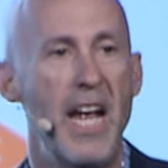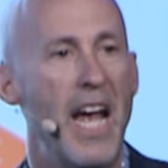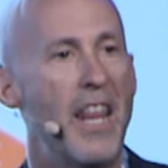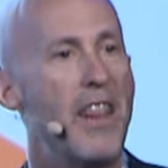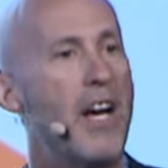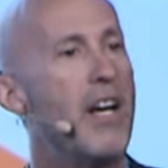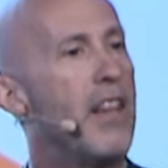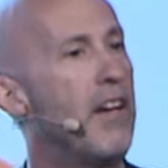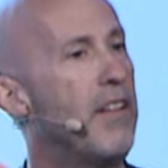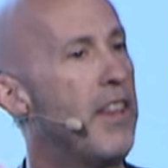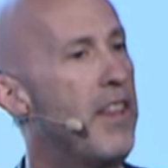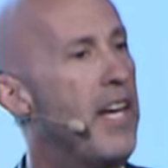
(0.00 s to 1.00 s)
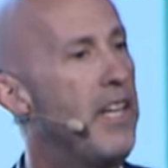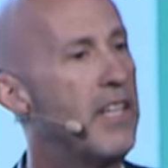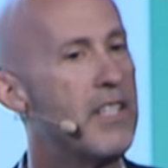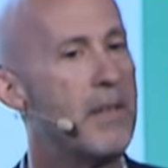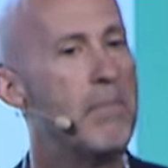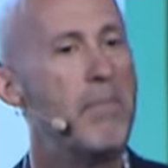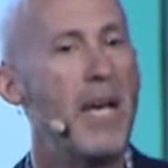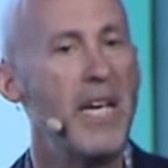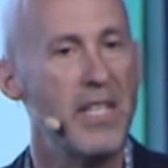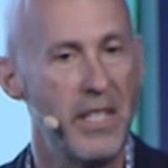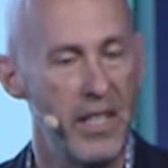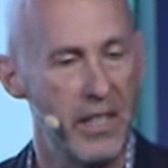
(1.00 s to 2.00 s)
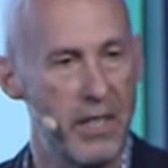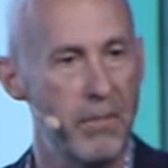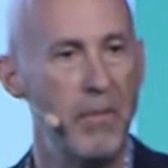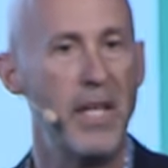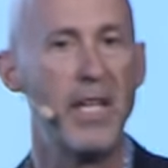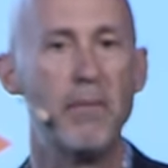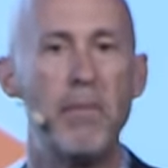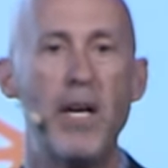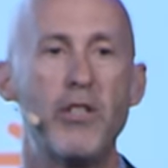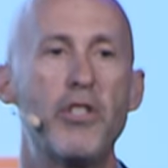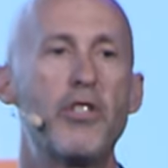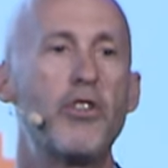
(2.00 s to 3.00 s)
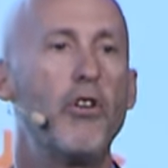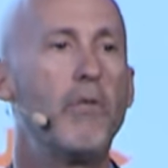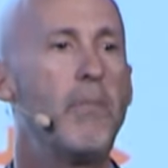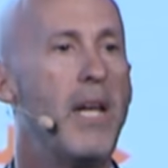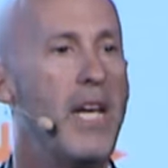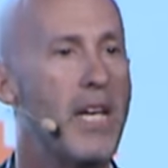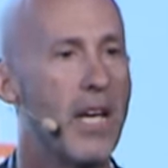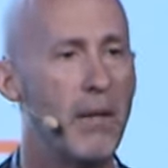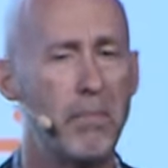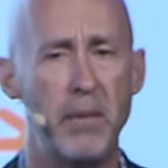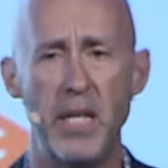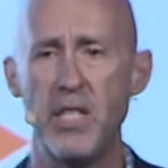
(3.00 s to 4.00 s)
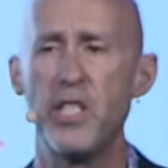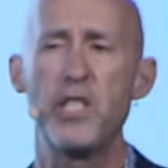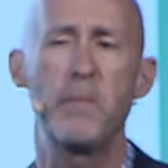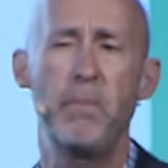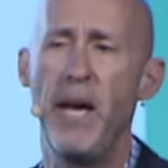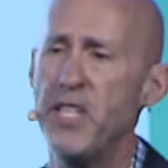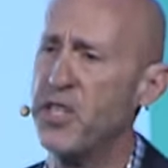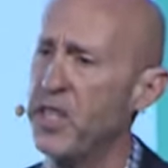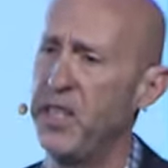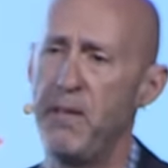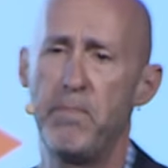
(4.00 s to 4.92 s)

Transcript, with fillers: And the thing that's amazing to me about so many companies, especially